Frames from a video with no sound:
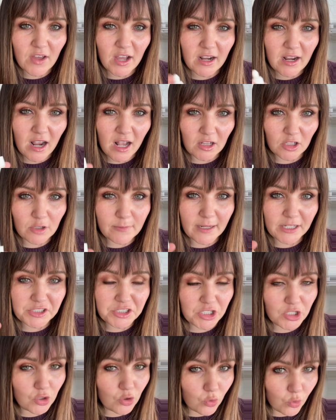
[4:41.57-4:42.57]
a color
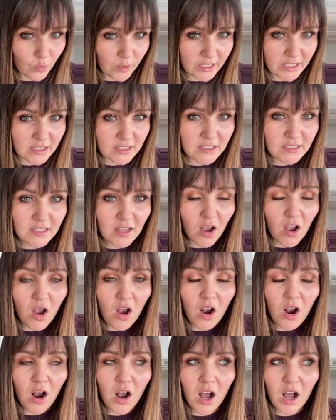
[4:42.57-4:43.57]
matching quiz
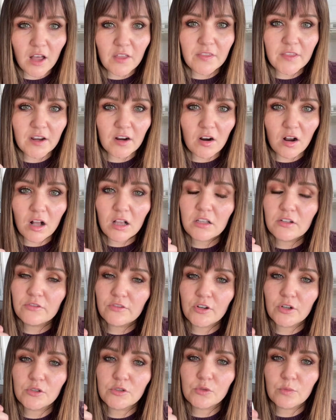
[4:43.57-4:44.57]
on their Olive
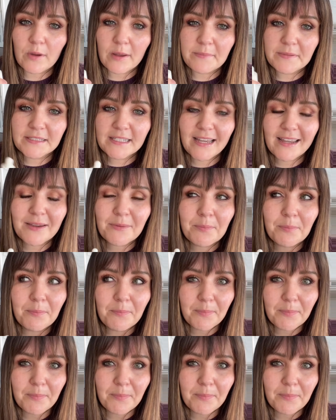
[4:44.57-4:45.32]
Rose website,